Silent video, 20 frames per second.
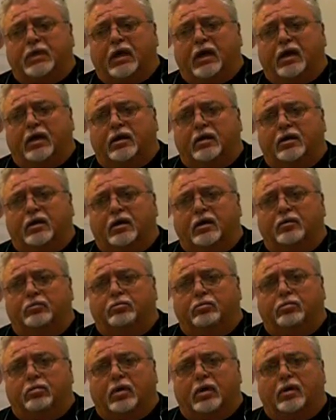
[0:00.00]
and
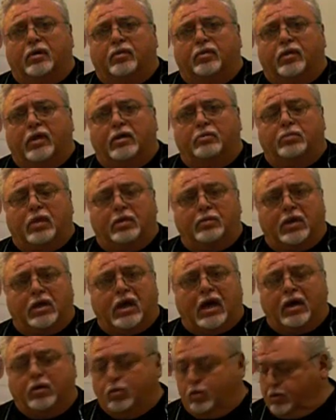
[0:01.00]
then
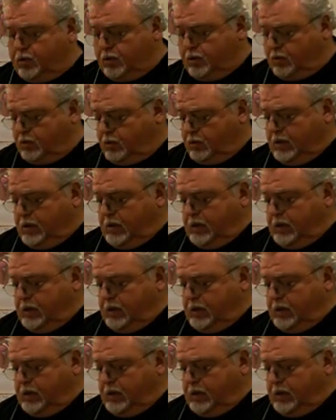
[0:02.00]
maybe I will do